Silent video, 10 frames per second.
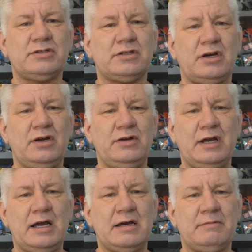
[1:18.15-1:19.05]
So
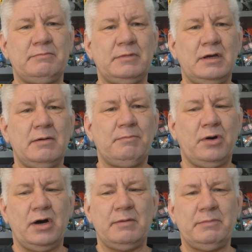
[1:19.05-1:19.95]

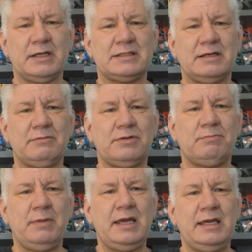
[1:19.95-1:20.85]
by mixing
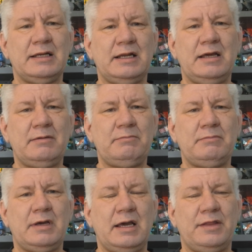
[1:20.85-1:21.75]
with me and
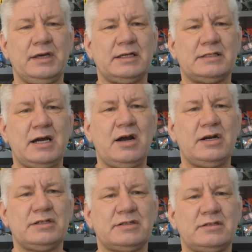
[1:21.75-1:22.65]
him, the
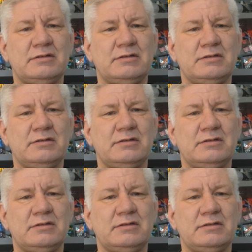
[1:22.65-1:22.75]
guitarist,